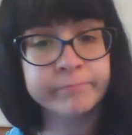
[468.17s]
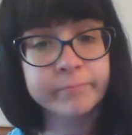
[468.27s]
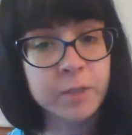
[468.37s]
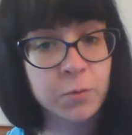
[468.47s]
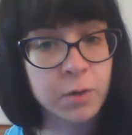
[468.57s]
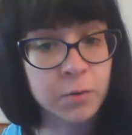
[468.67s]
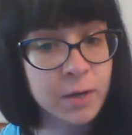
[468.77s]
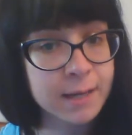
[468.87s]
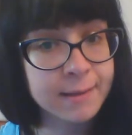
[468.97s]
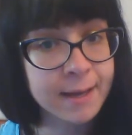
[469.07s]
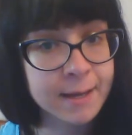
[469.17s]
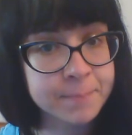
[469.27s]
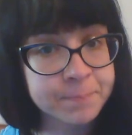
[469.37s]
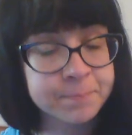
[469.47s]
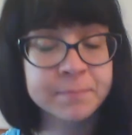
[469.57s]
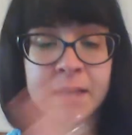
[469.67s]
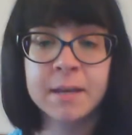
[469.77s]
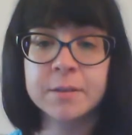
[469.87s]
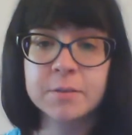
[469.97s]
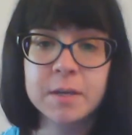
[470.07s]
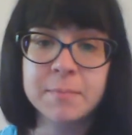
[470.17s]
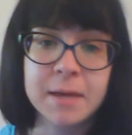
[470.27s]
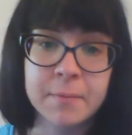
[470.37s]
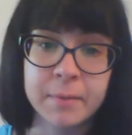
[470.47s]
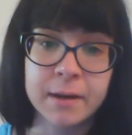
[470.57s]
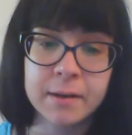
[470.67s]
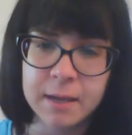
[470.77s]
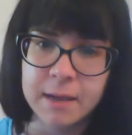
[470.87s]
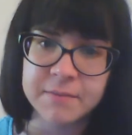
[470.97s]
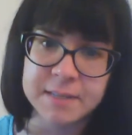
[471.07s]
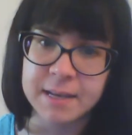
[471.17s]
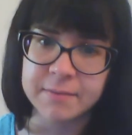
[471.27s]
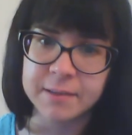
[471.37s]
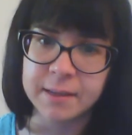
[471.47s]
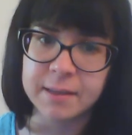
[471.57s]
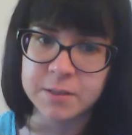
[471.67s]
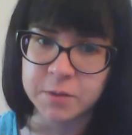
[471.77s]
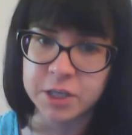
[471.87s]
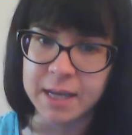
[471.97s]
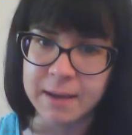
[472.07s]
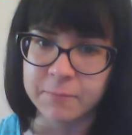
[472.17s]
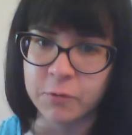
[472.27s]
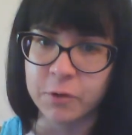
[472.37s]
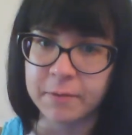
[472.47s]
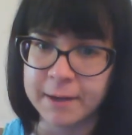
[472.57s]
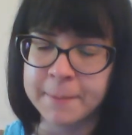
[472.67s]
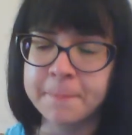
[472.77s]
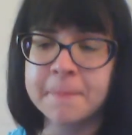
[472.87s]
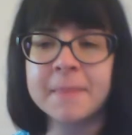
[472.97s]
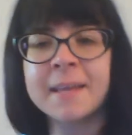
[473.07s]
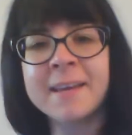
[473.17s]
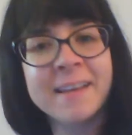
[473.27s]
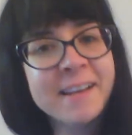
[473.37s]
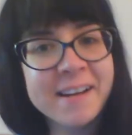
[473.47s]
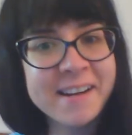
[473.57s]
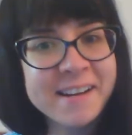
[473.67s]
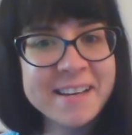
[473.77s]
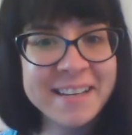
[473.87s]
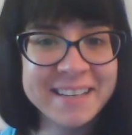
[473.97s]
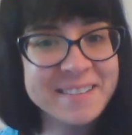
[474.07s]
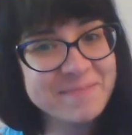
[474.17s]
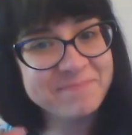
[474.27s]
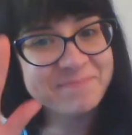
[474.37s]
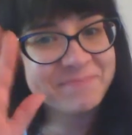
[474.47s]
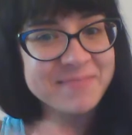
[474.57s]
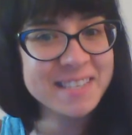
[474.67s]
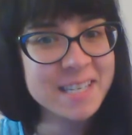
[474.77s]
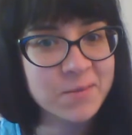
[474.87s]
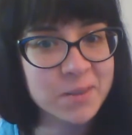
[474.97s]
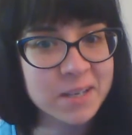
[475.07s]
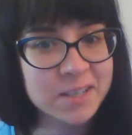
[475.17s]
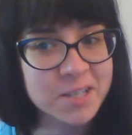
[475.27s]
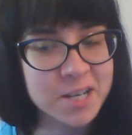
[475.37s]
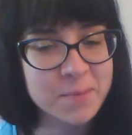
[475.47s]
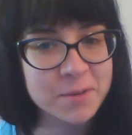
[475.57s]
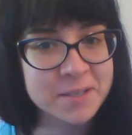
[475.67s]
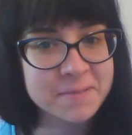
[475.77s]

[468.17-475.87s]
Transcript: Don't want to wake that. So keep that in mind. Cave safety, that's what you came for, right? All right. See you for the next chapter.